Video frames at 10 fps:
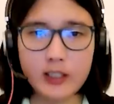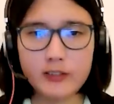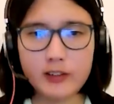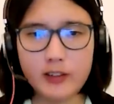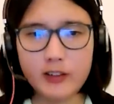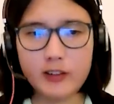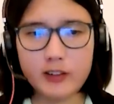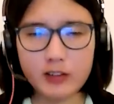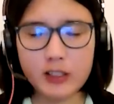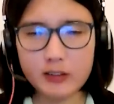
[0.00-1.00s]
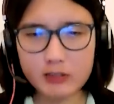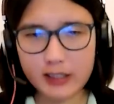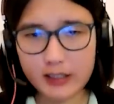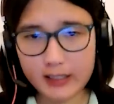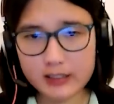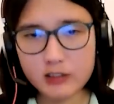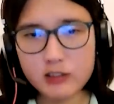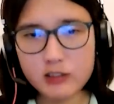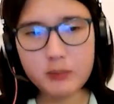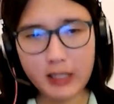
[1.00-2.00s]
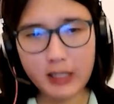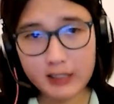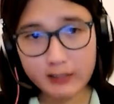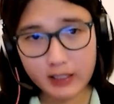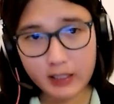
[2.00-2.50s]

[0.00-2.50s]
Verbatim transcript: uh, uh, that is activity